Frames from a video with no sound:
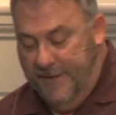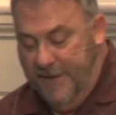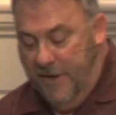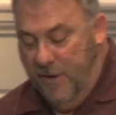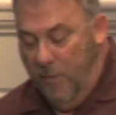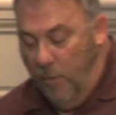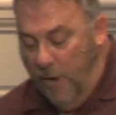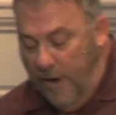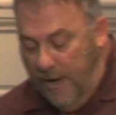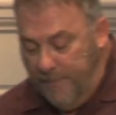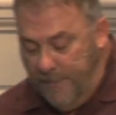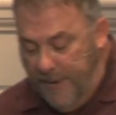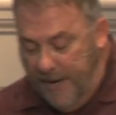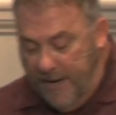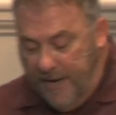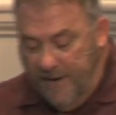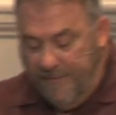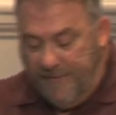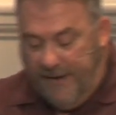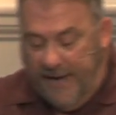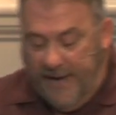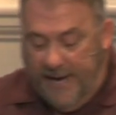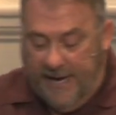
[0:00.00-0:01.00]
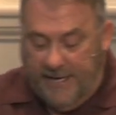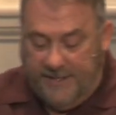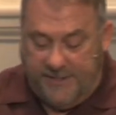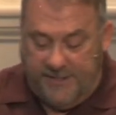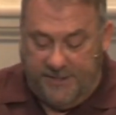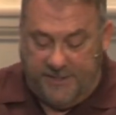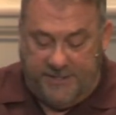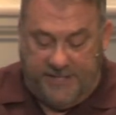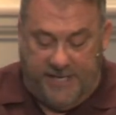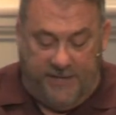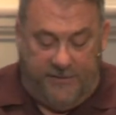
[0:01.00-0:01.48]
1 pair of eyes
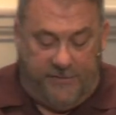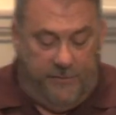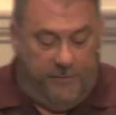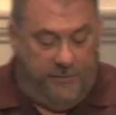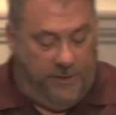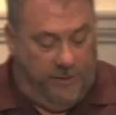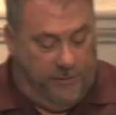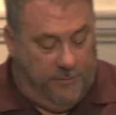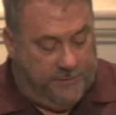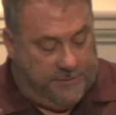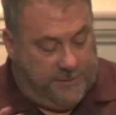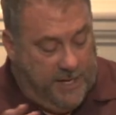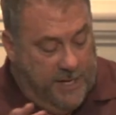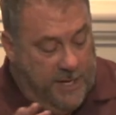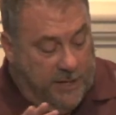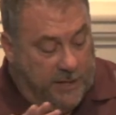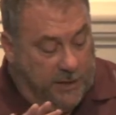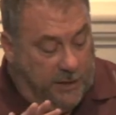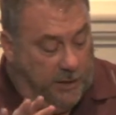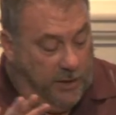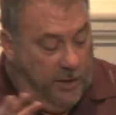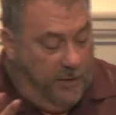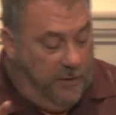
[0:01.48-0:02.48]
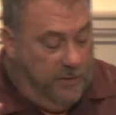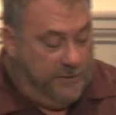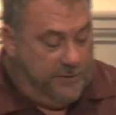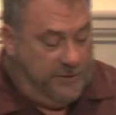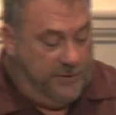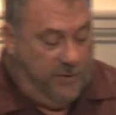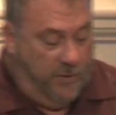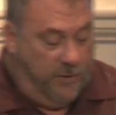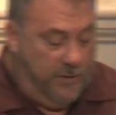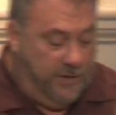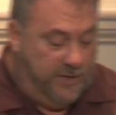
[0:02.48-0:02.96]
to see through those
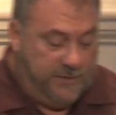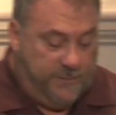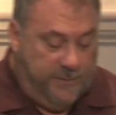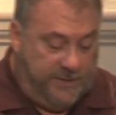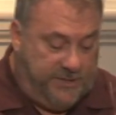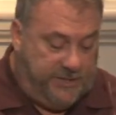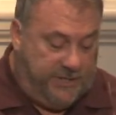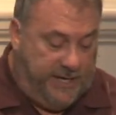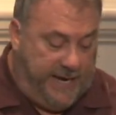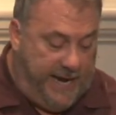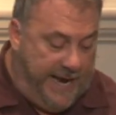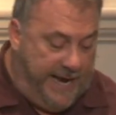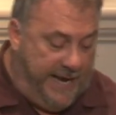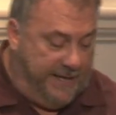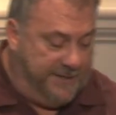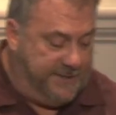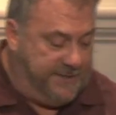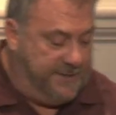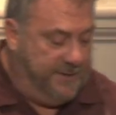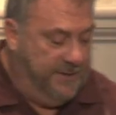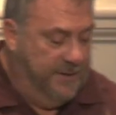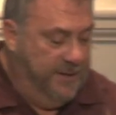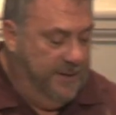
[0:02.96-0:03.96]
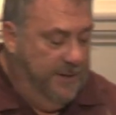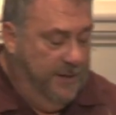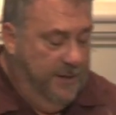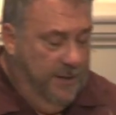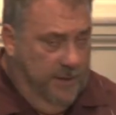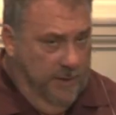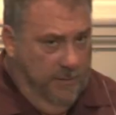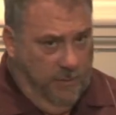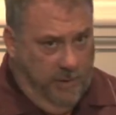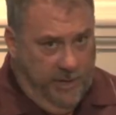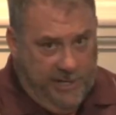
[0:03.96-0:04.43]
closed doors when she asks,
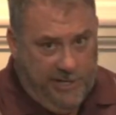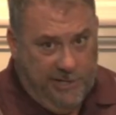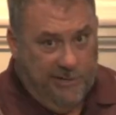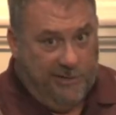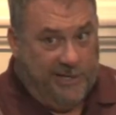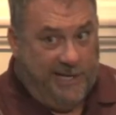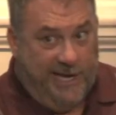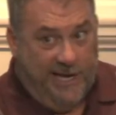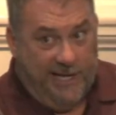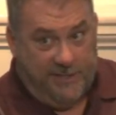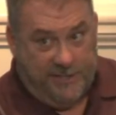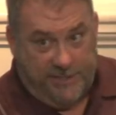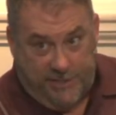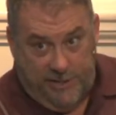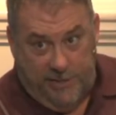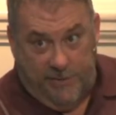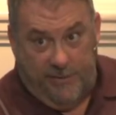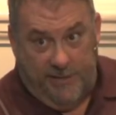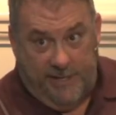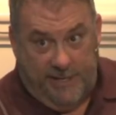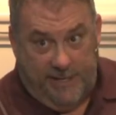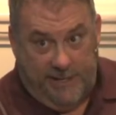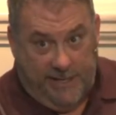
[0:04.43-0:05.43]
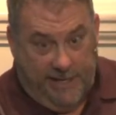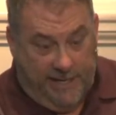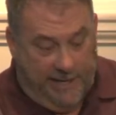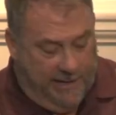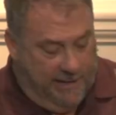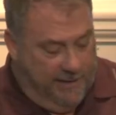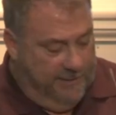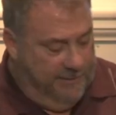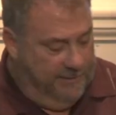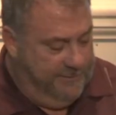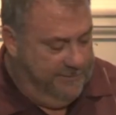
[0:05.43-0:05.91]
what are you kids doing in
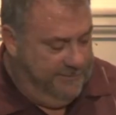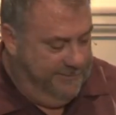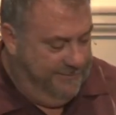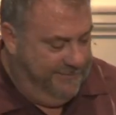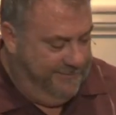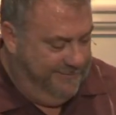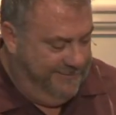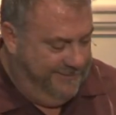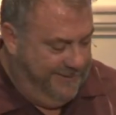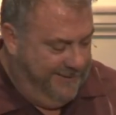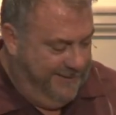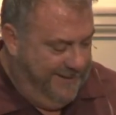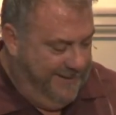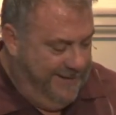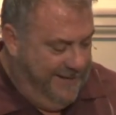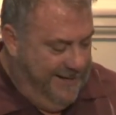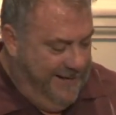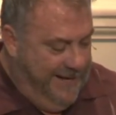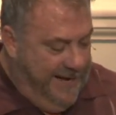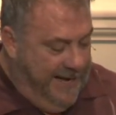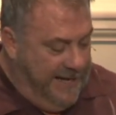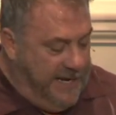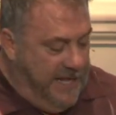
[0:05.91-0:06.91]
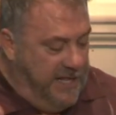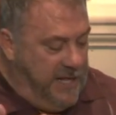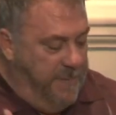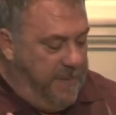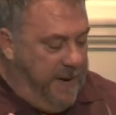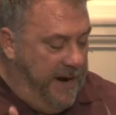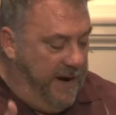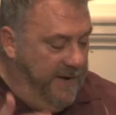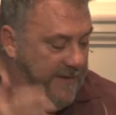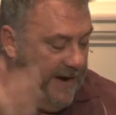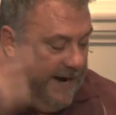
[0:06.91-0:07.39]
there? Another
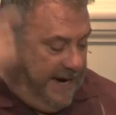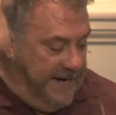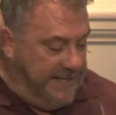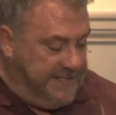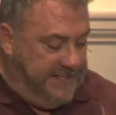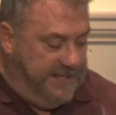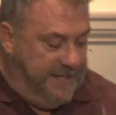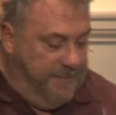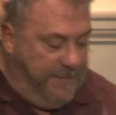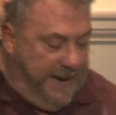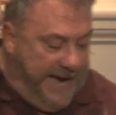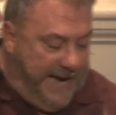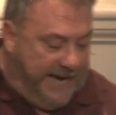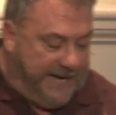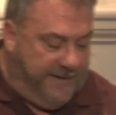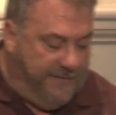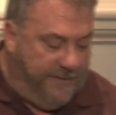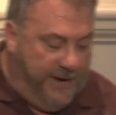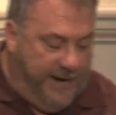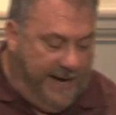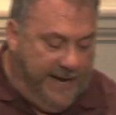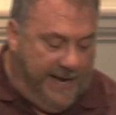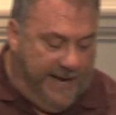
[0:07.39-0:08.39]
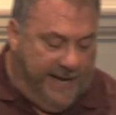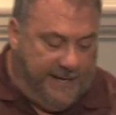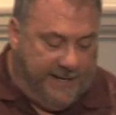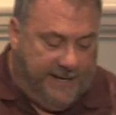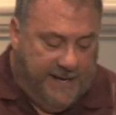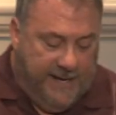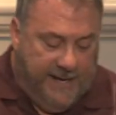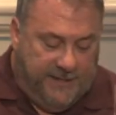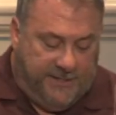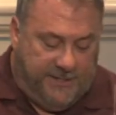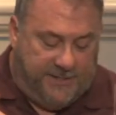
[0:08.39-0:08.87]
pair of eyes in the back of her head
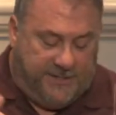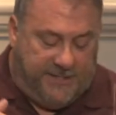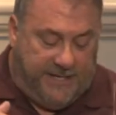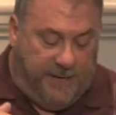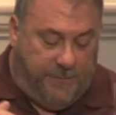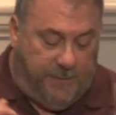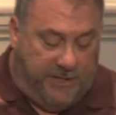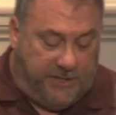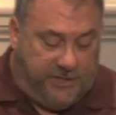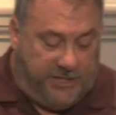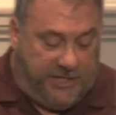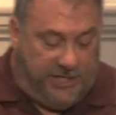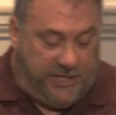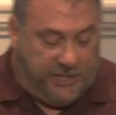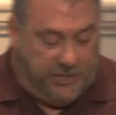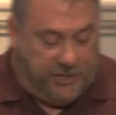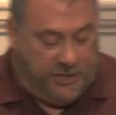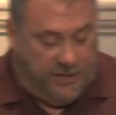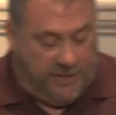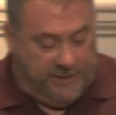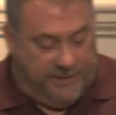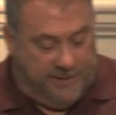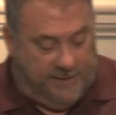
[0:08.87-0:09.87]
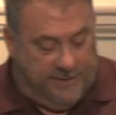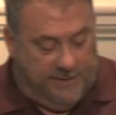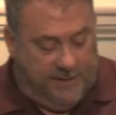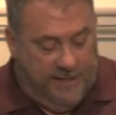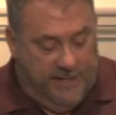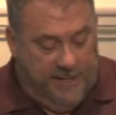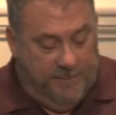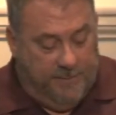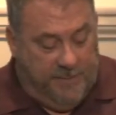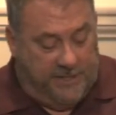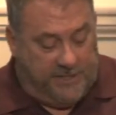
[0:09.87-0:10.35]
to see what she shouldn't,
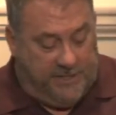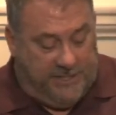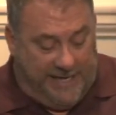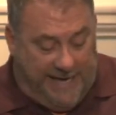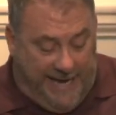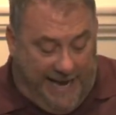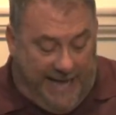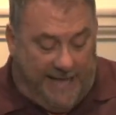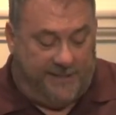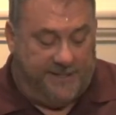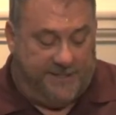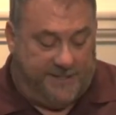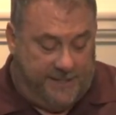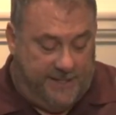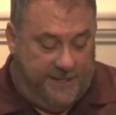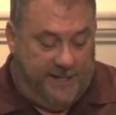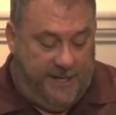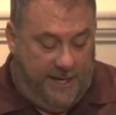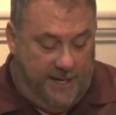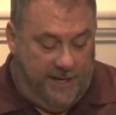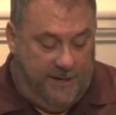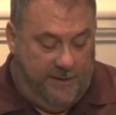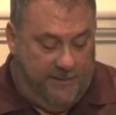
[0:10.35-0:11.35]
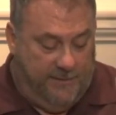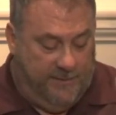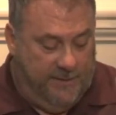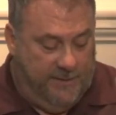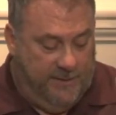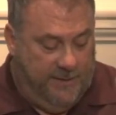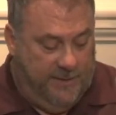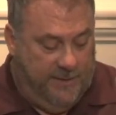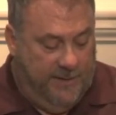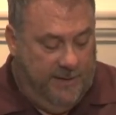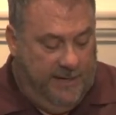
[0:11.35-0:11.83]
but she has to know.
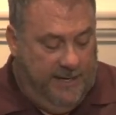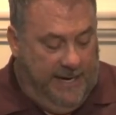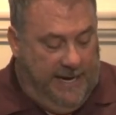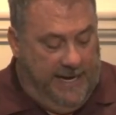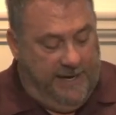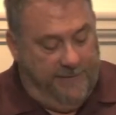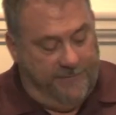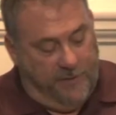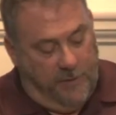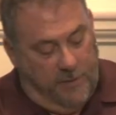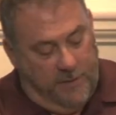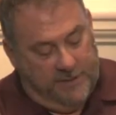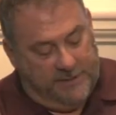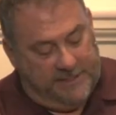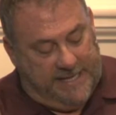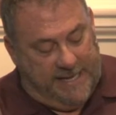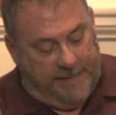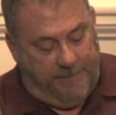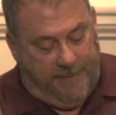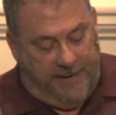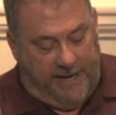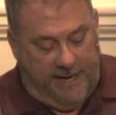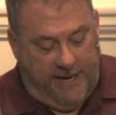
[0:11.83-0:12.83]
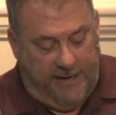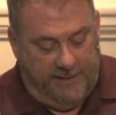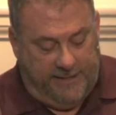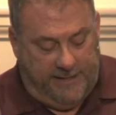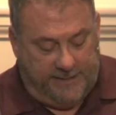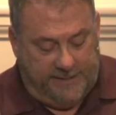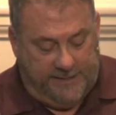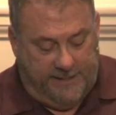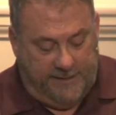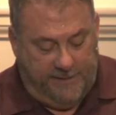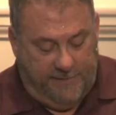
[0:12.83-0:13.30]
And of course, that pair
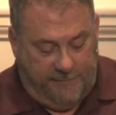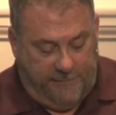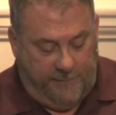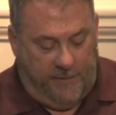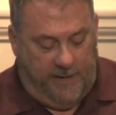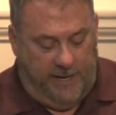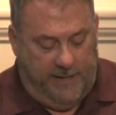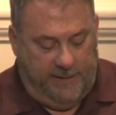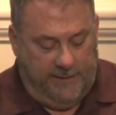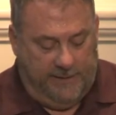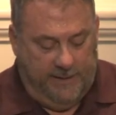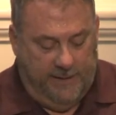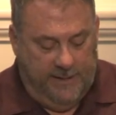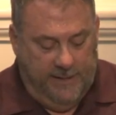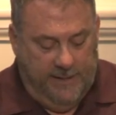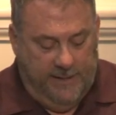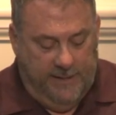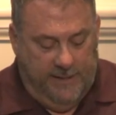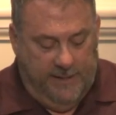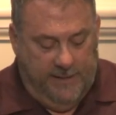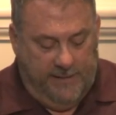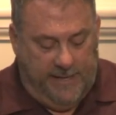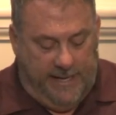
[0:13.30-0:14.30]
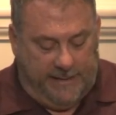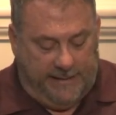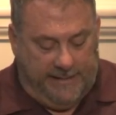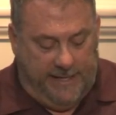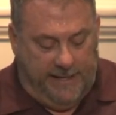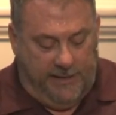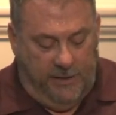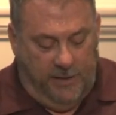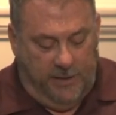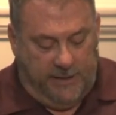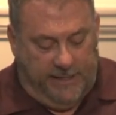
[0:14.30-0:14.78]
that's in the front that
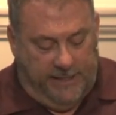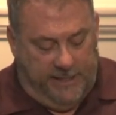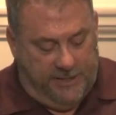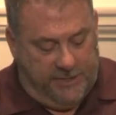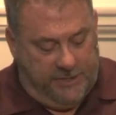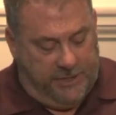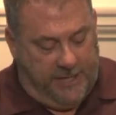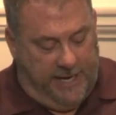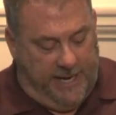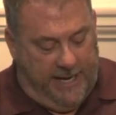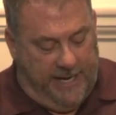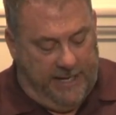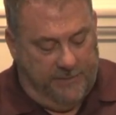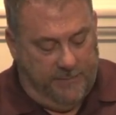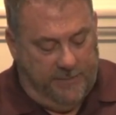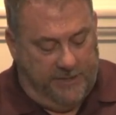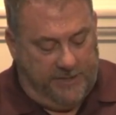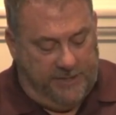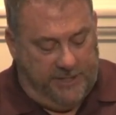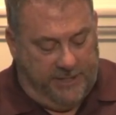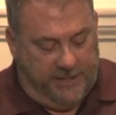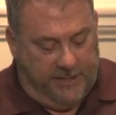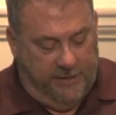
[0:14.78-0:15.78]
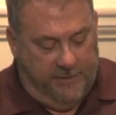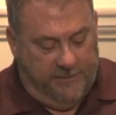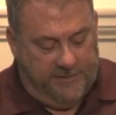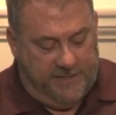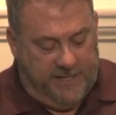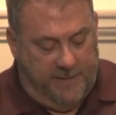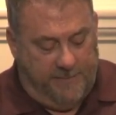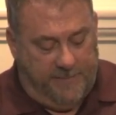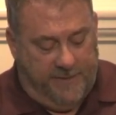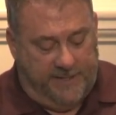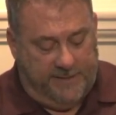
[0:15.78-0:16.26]
can look at a child when she goose
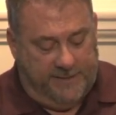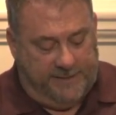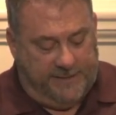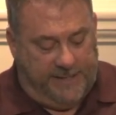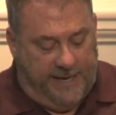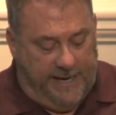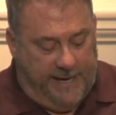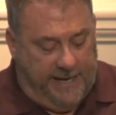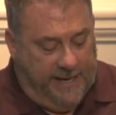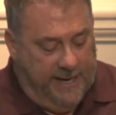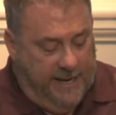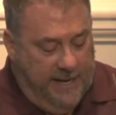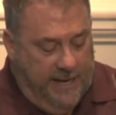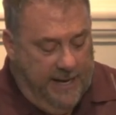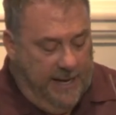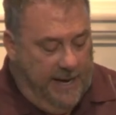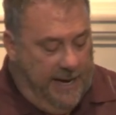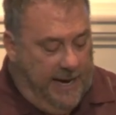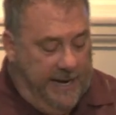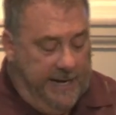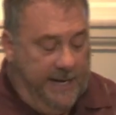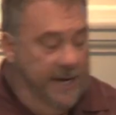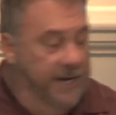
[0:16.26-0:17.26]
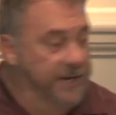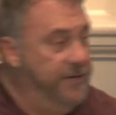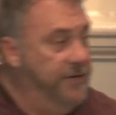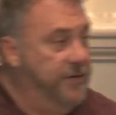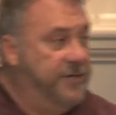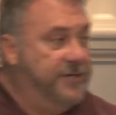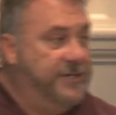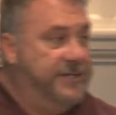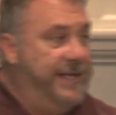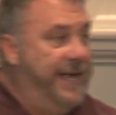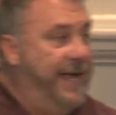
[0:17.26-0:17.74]
up and say, I
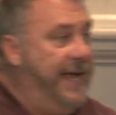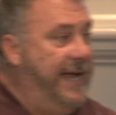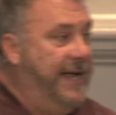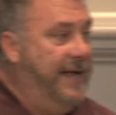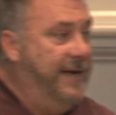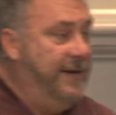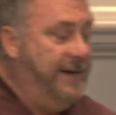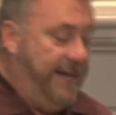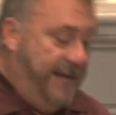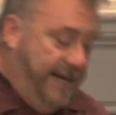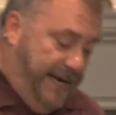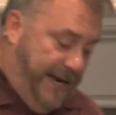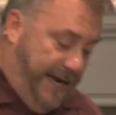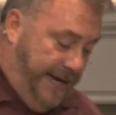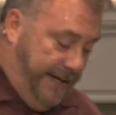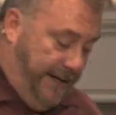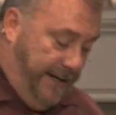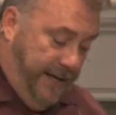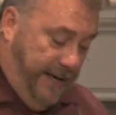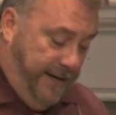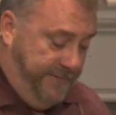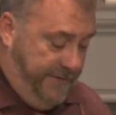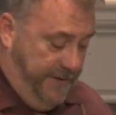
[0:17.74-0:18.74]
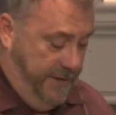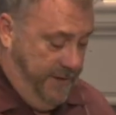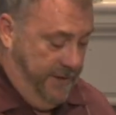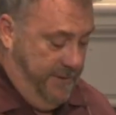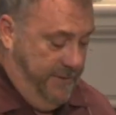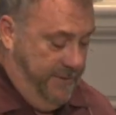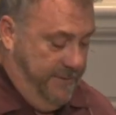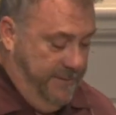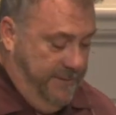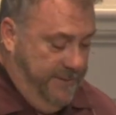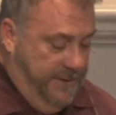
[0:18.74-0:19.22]
understand and I love
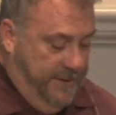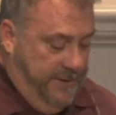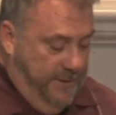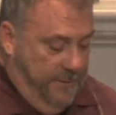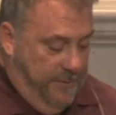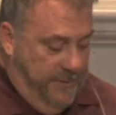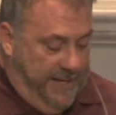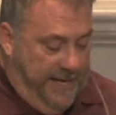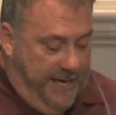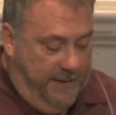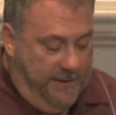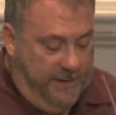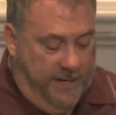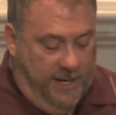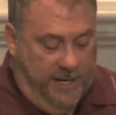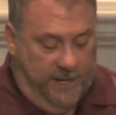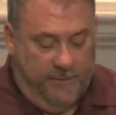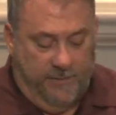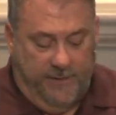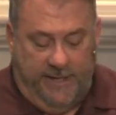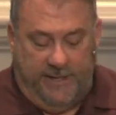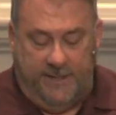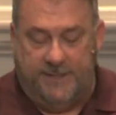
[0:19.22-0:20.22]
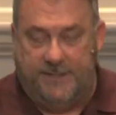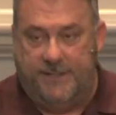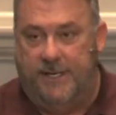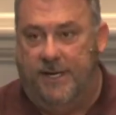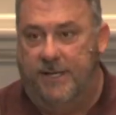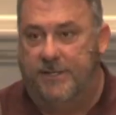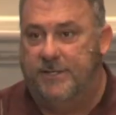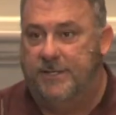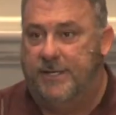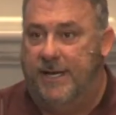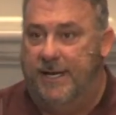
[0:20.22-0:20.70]
you, without uttering
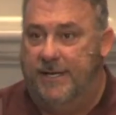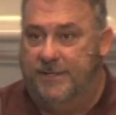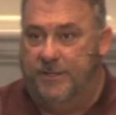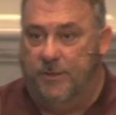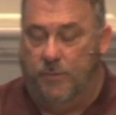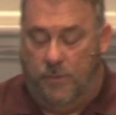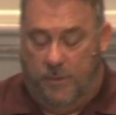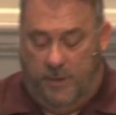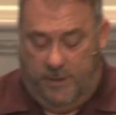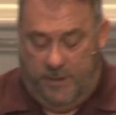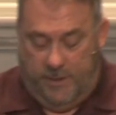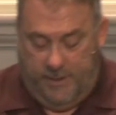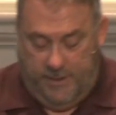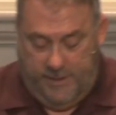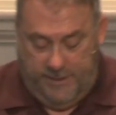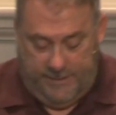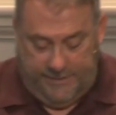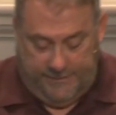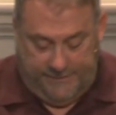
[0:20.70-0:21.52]
such as a word.